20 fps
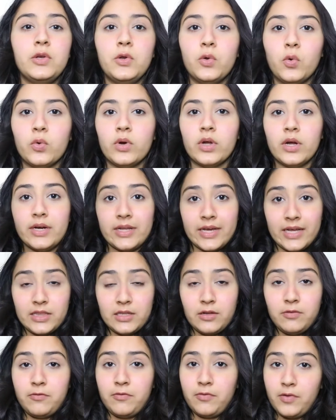donut
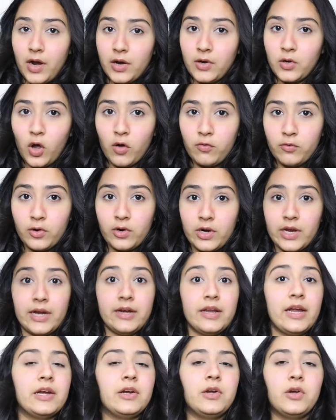in the front of your
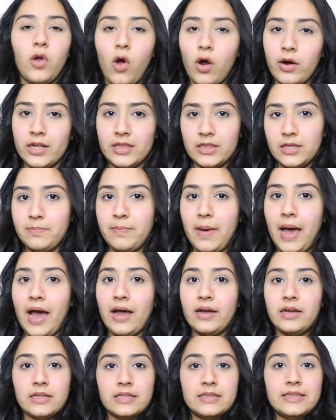head and not in the
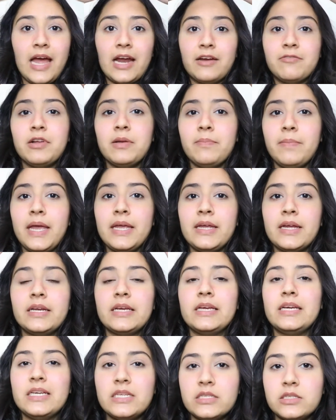back. That will make
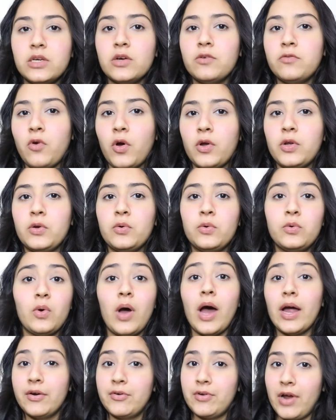it easier for you to
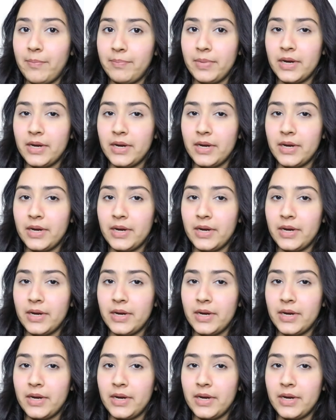unwrap